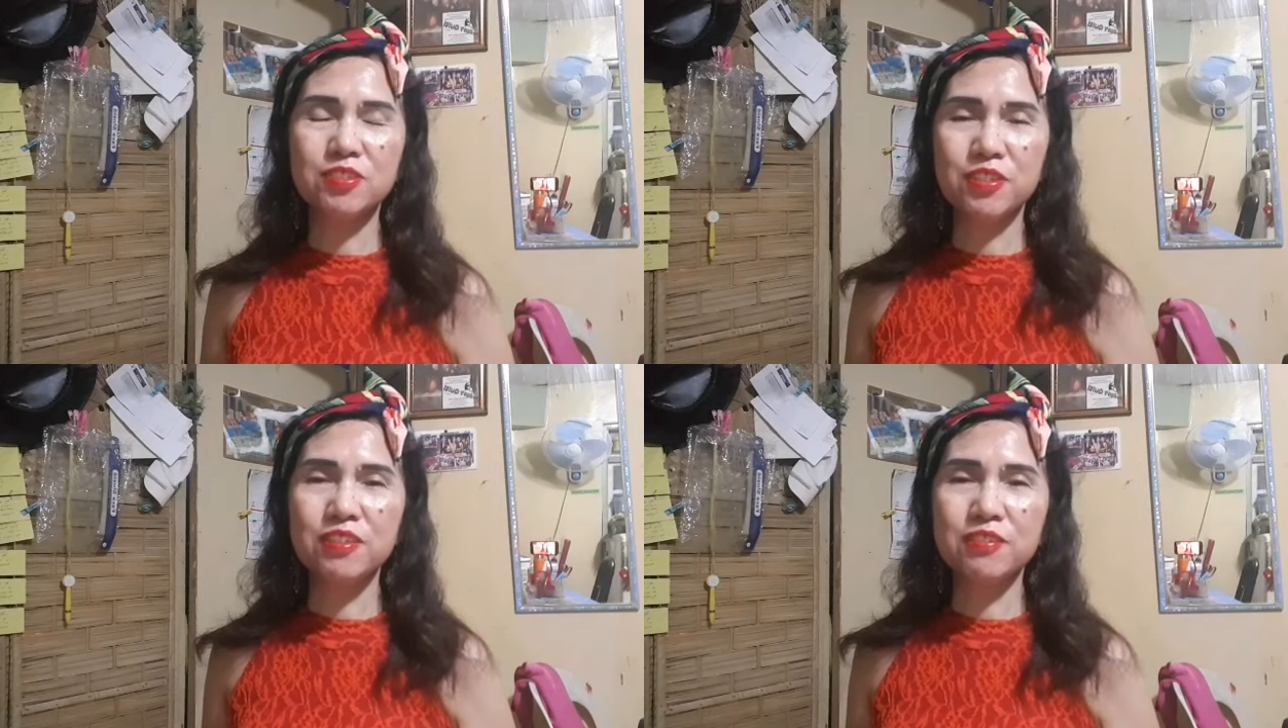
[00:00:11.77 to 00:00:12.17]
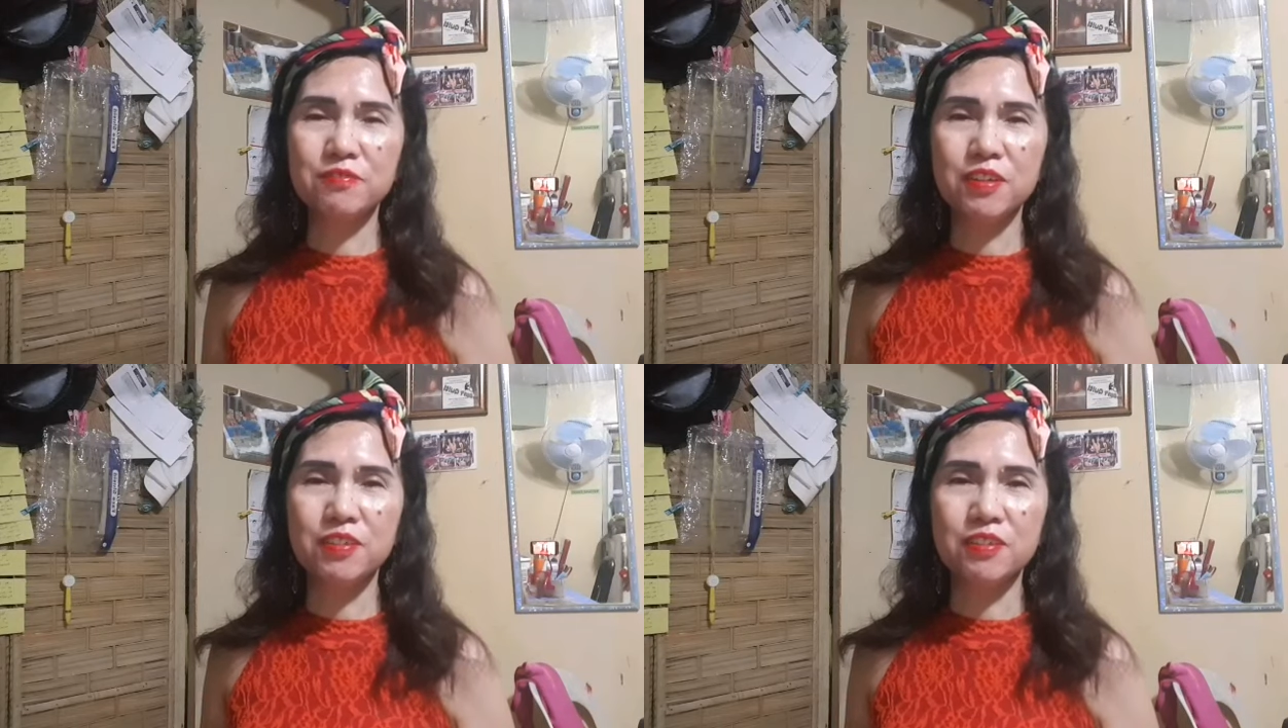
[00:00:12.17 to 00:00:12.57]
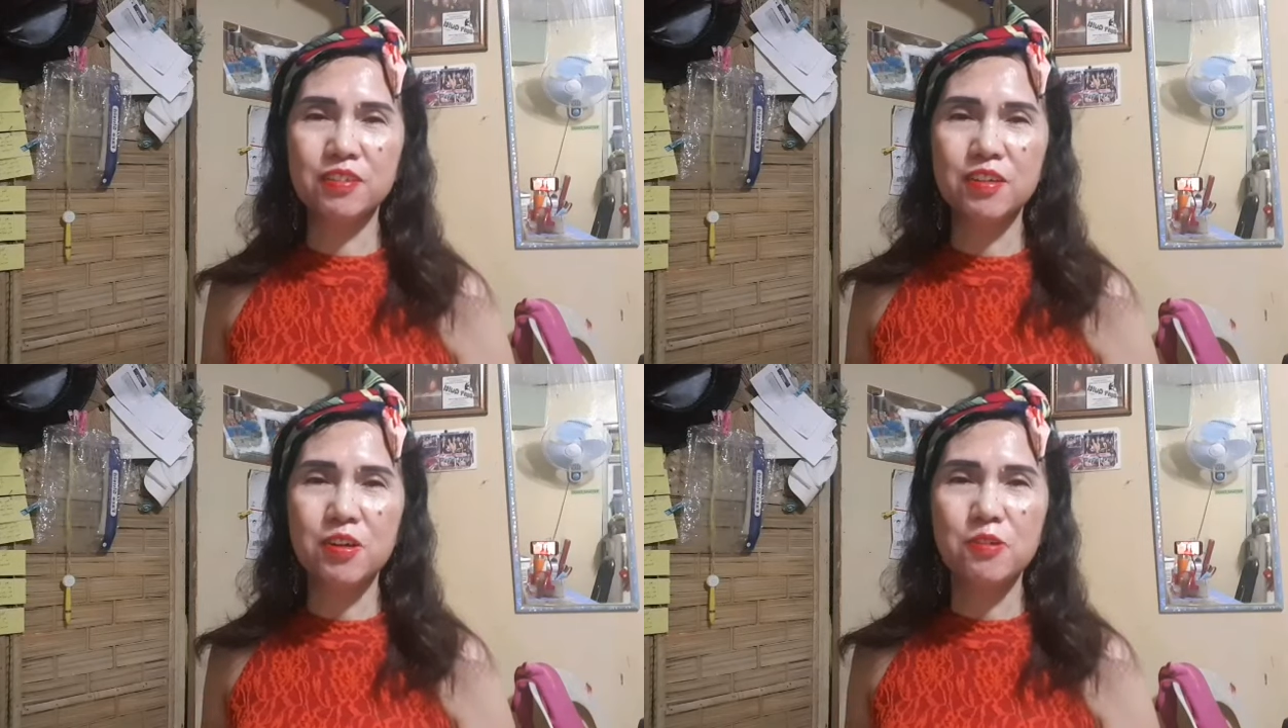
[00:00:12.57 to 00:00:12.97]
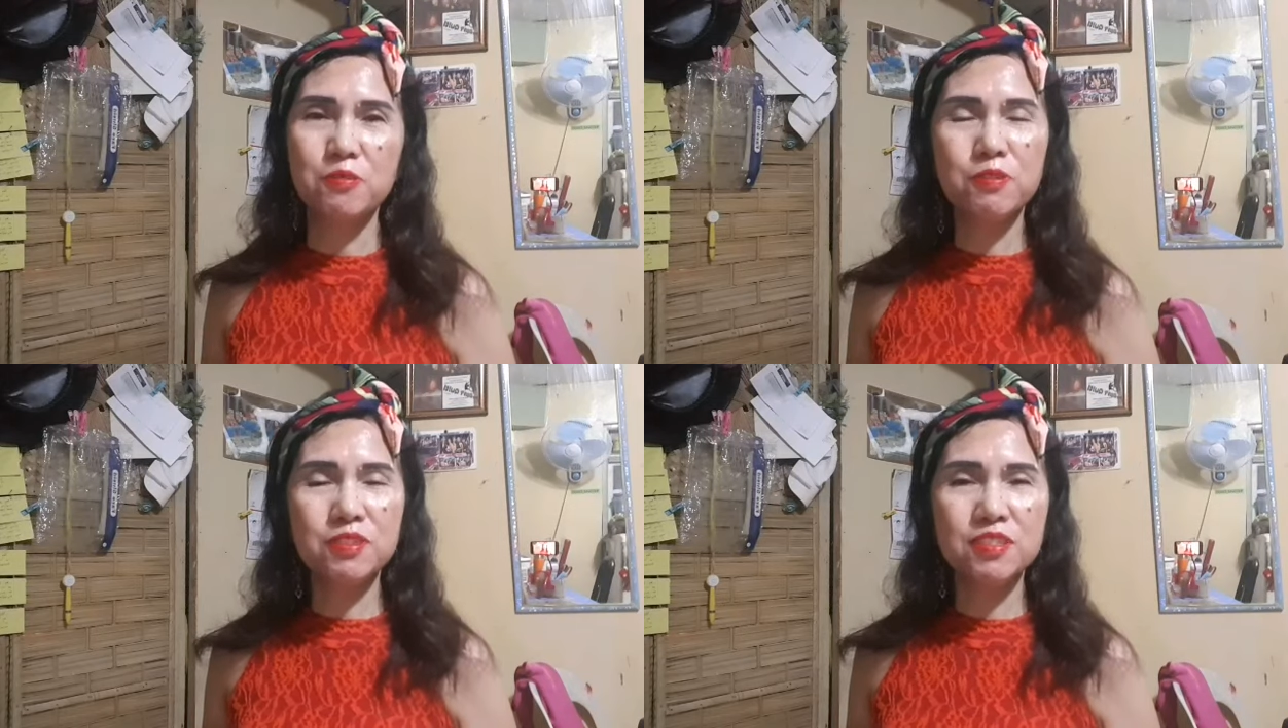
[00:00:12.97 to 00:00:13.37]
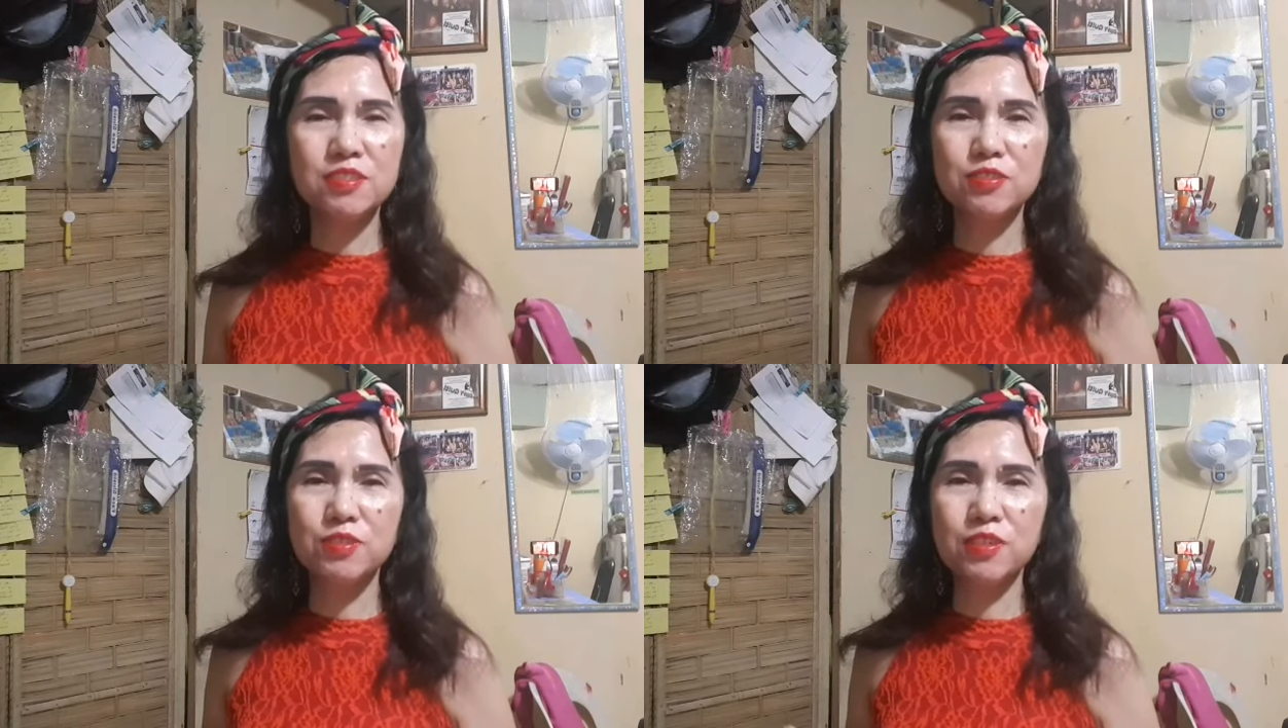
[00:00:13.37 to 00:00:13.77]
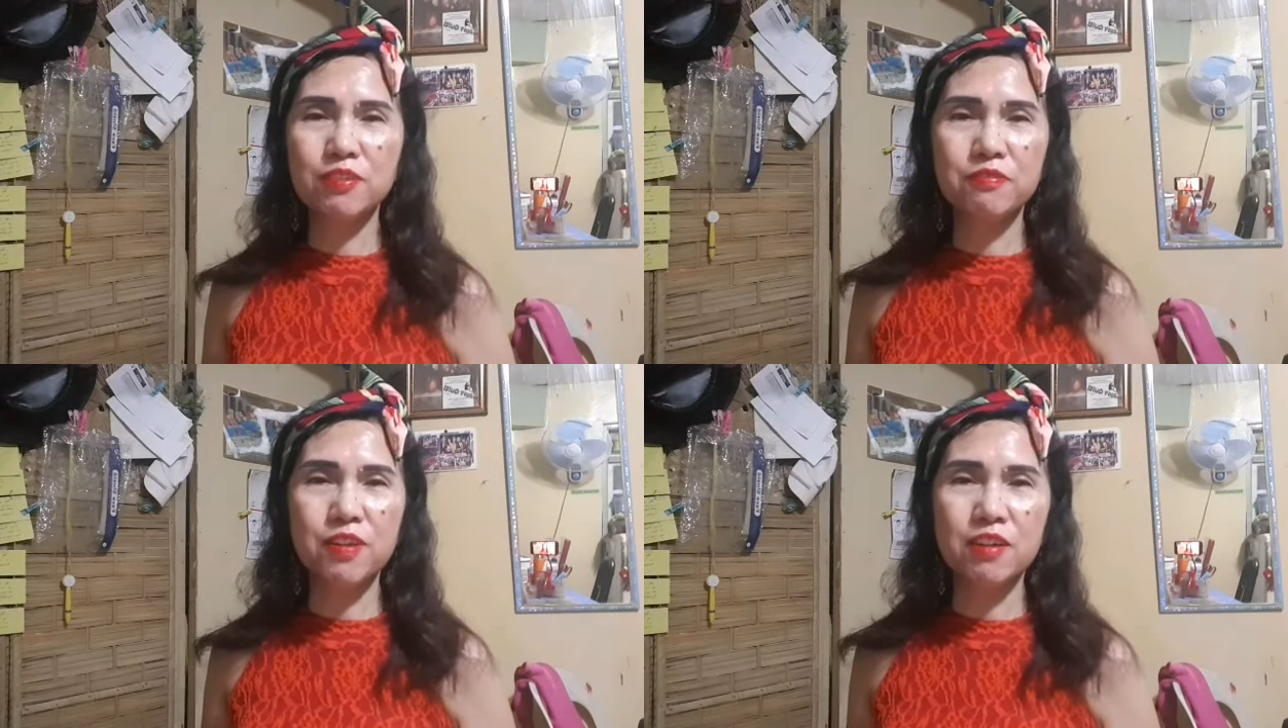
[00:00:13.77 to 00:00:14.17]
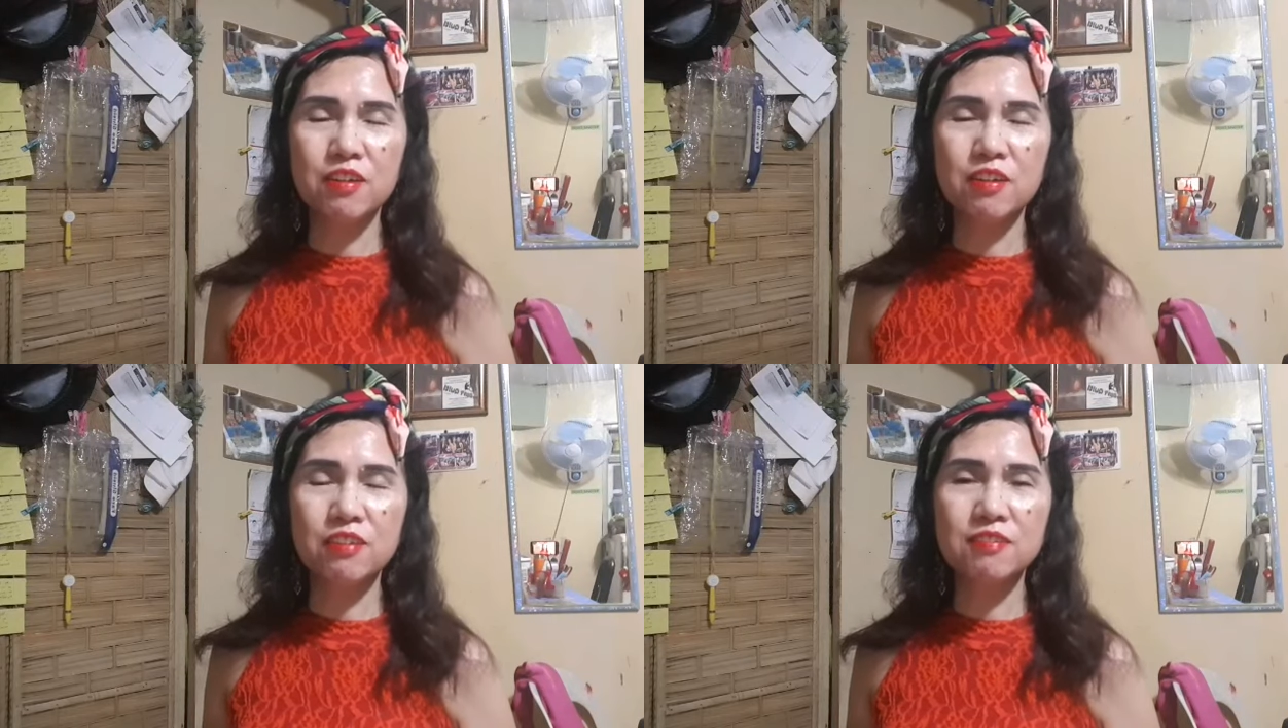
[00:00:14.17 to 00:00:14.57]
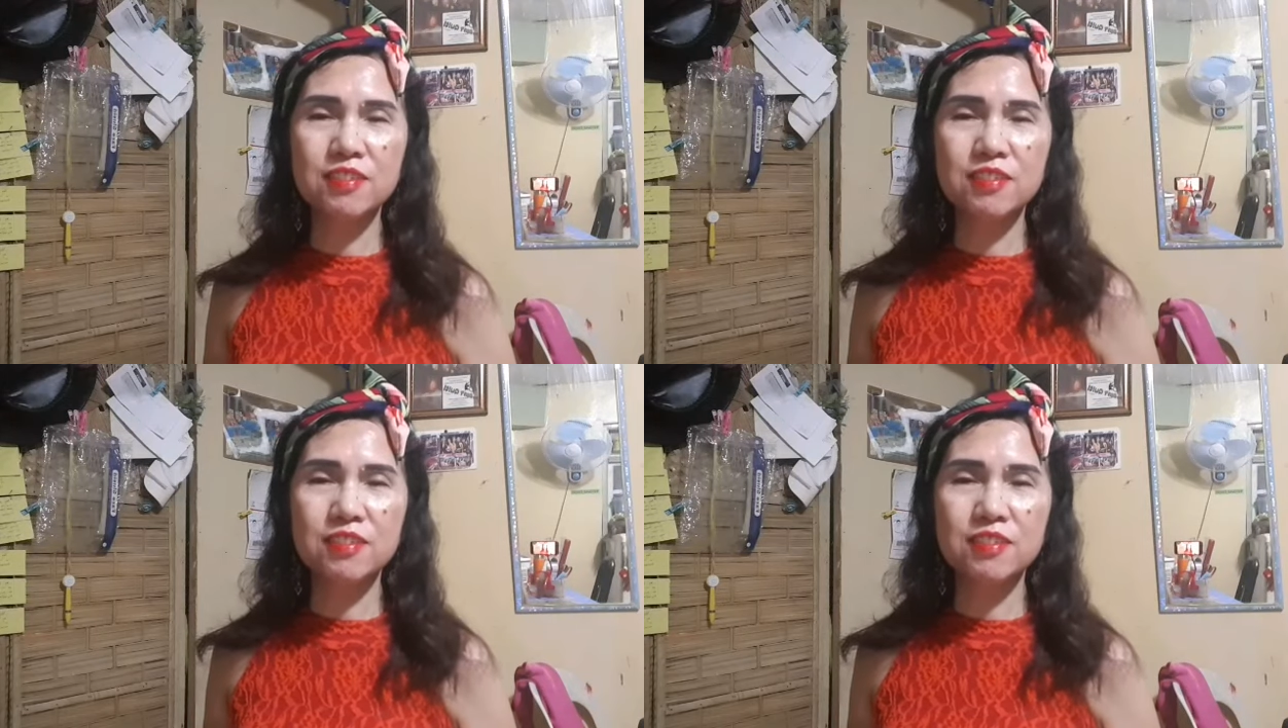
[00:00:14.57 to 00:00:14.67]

trigger finger. What is the trigger finger?